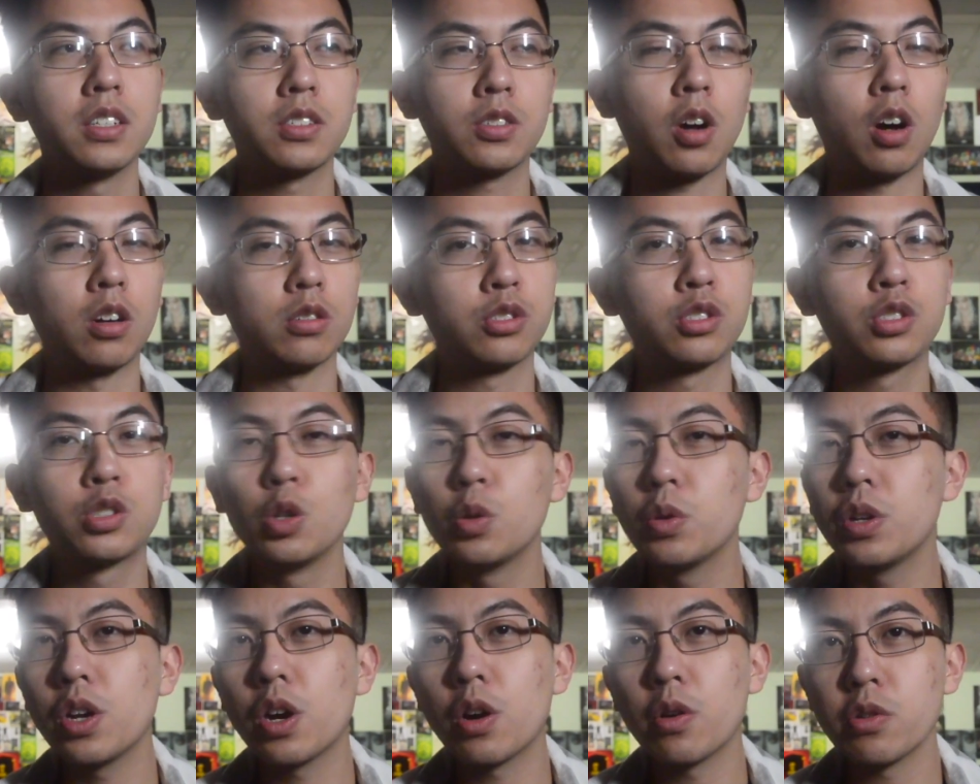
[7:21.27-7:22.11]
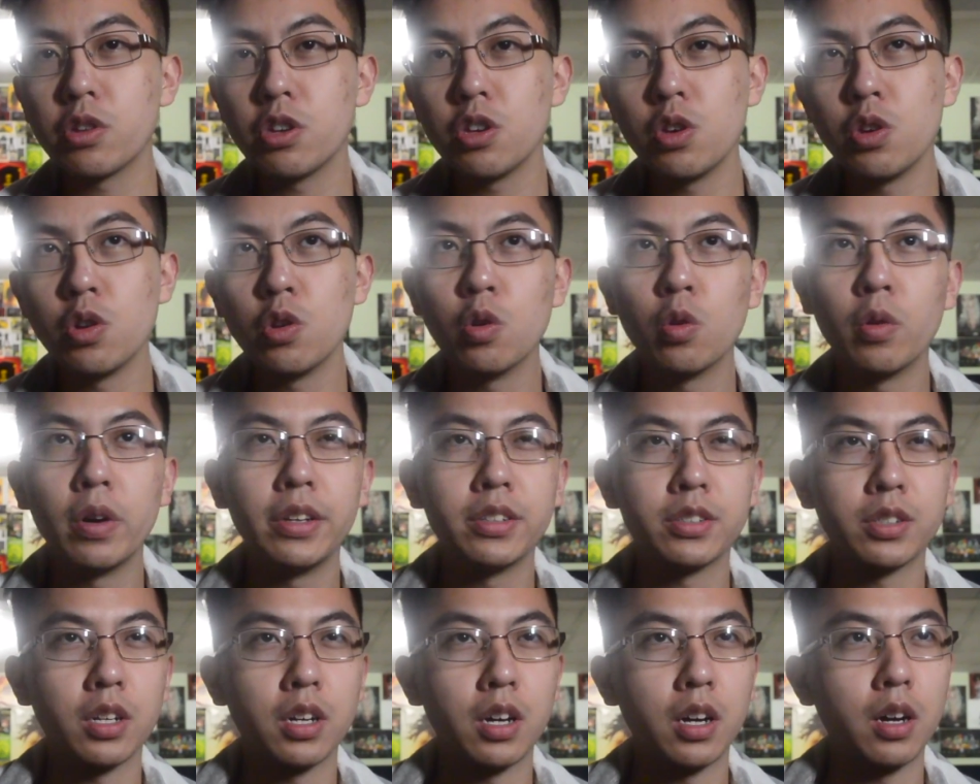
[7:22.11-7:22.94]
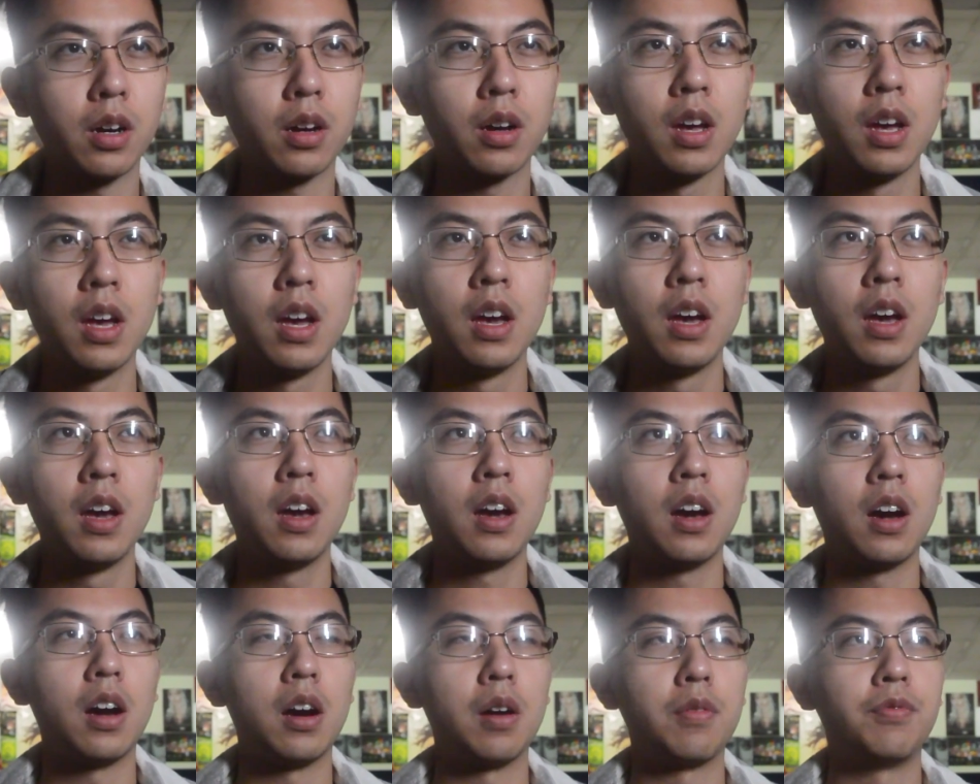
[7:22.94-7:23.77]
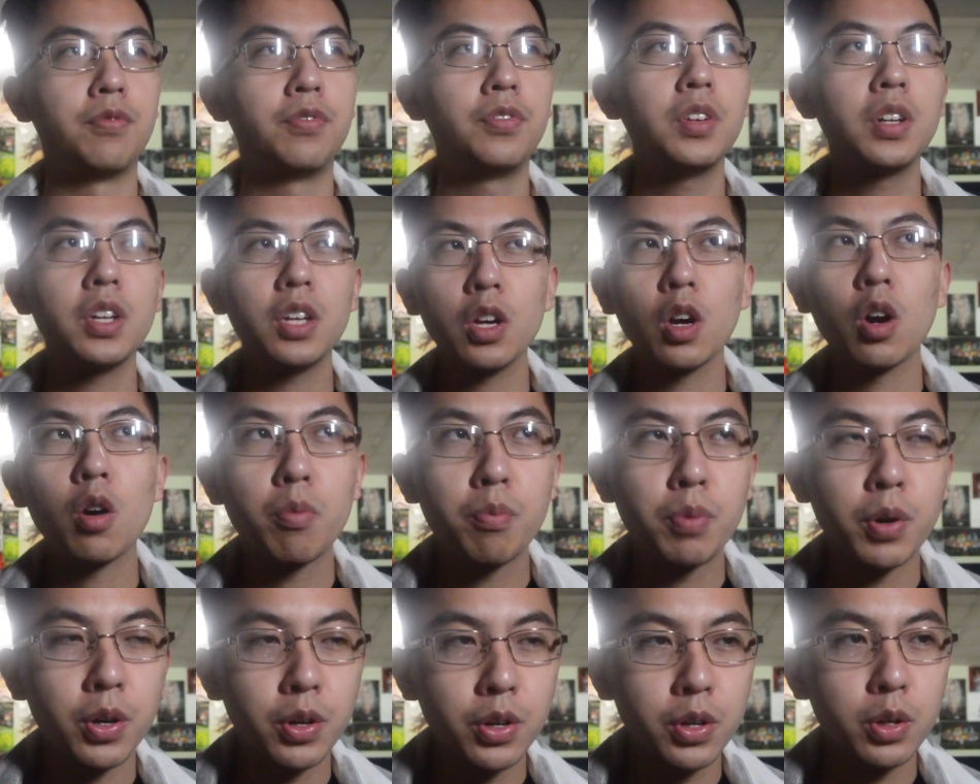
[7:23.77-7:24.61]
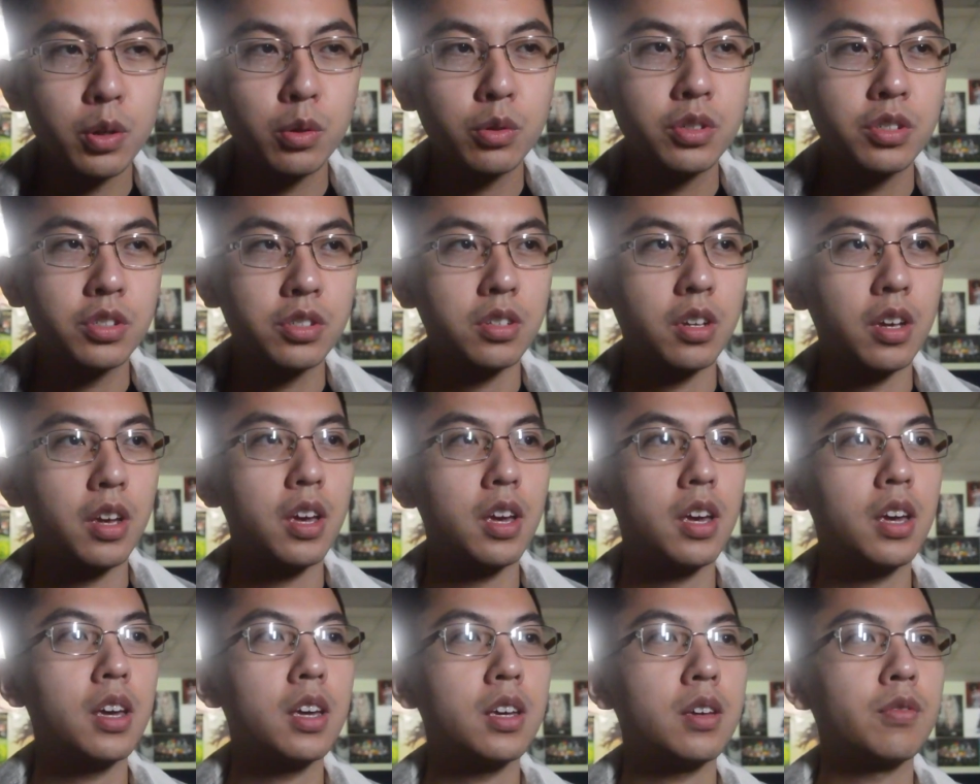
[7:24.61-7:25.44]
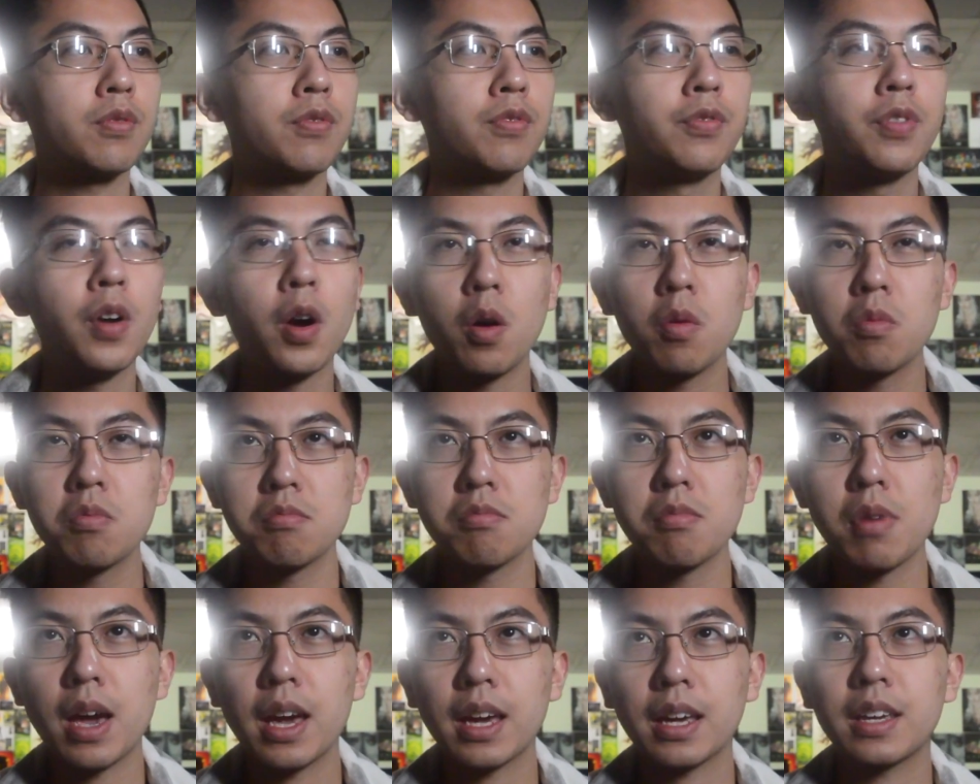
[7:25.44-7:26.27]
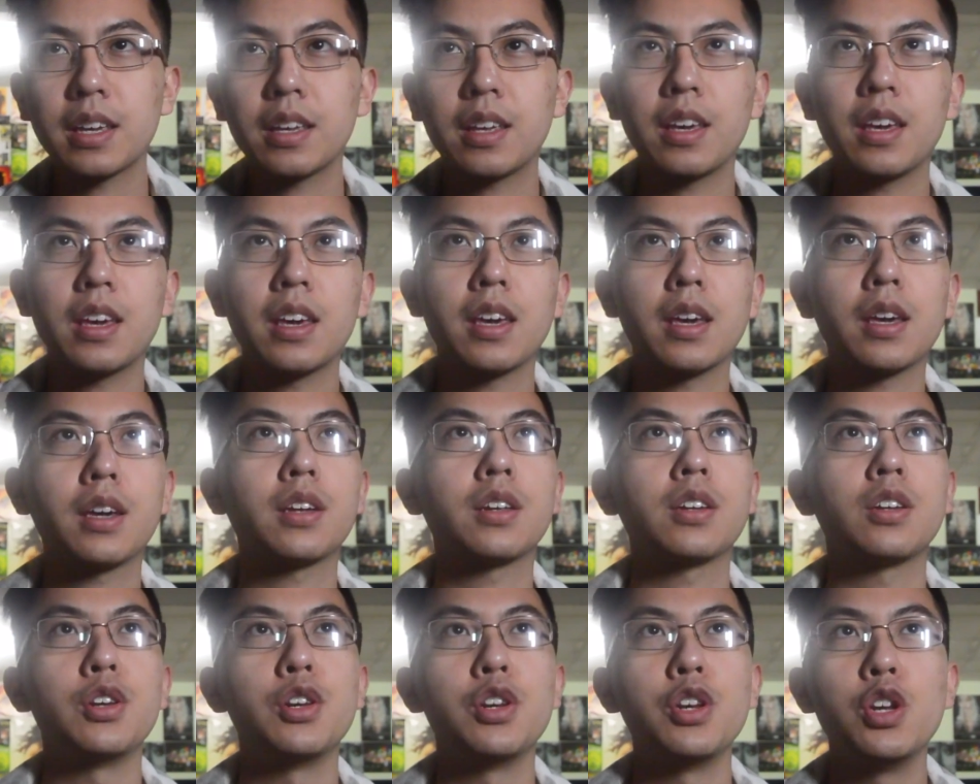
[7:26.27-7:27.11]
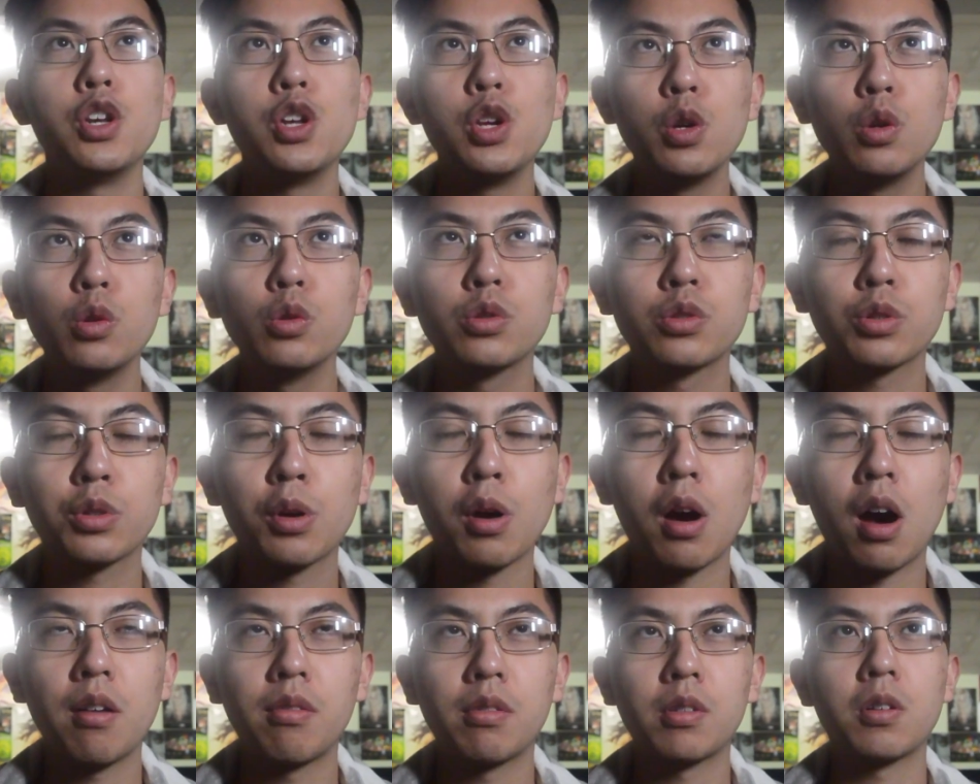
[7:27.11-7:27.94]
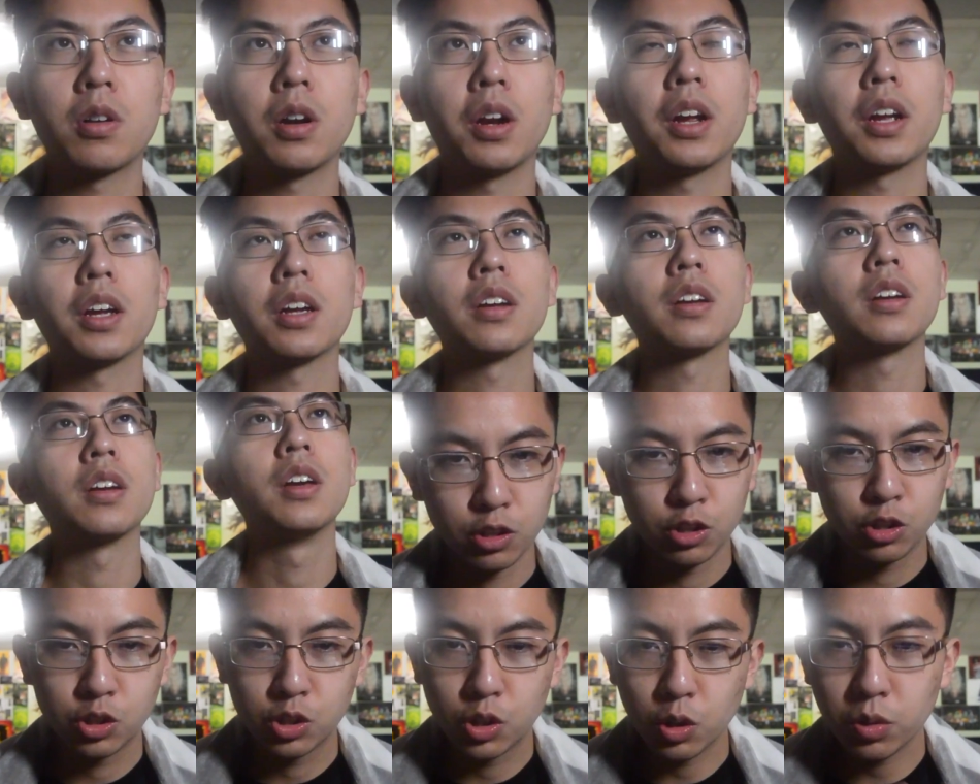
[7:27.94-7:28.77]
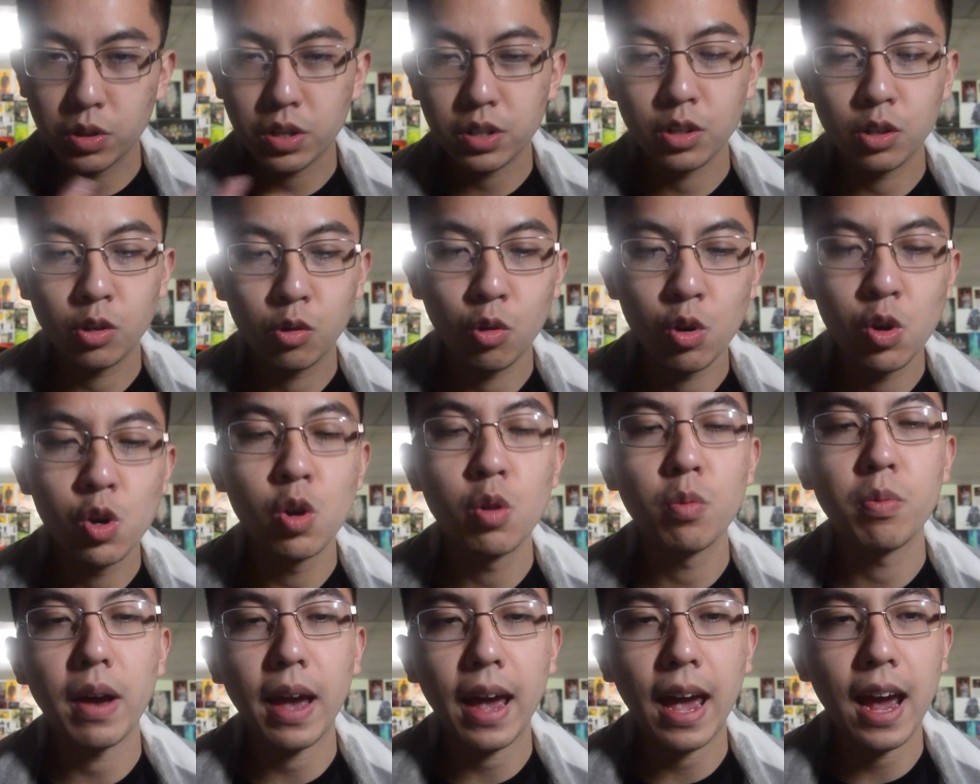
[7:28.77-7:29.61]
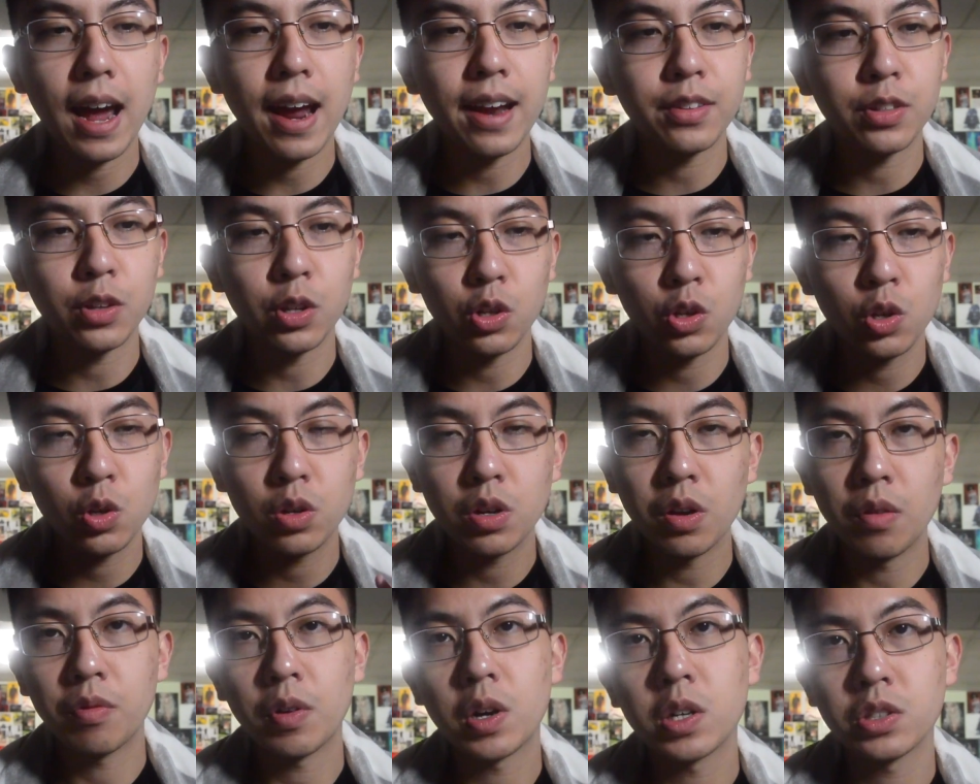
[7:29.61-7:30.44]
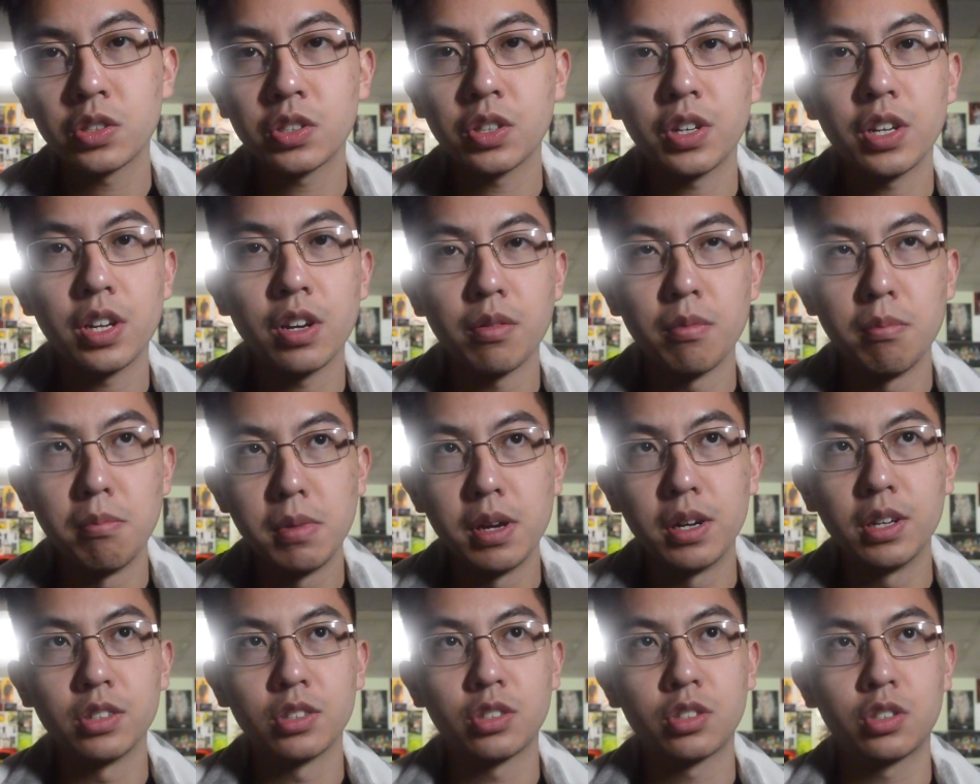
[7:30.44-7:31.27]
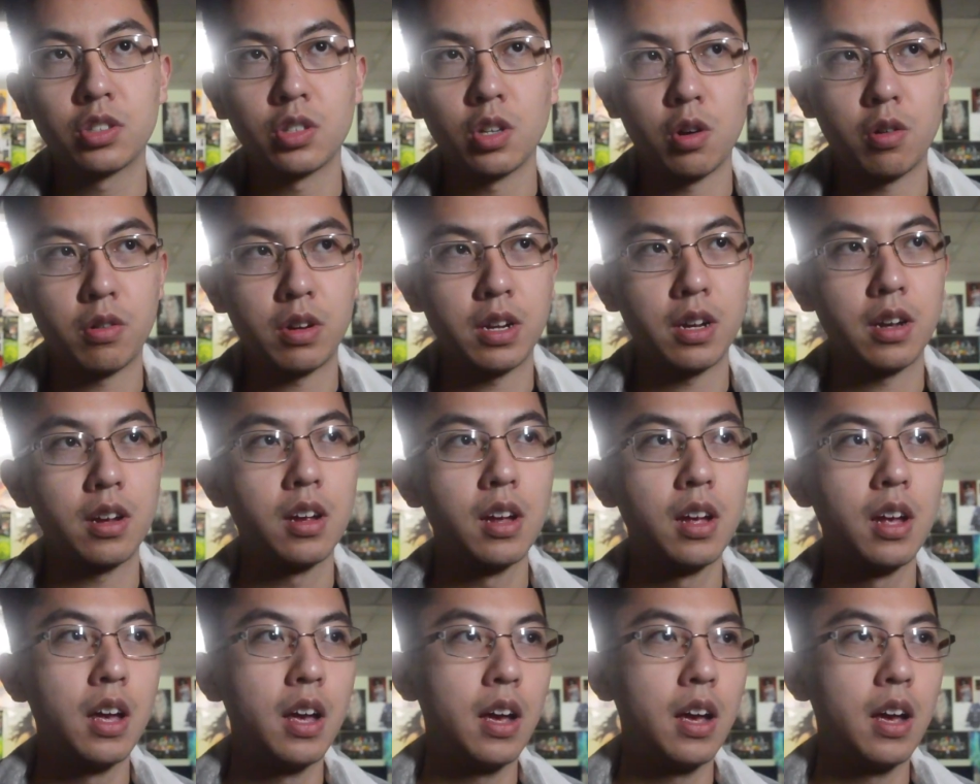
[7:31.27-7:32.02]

It's called Studio U. It's a video producing, filmmaking, news covering student group at the University of Minnesota.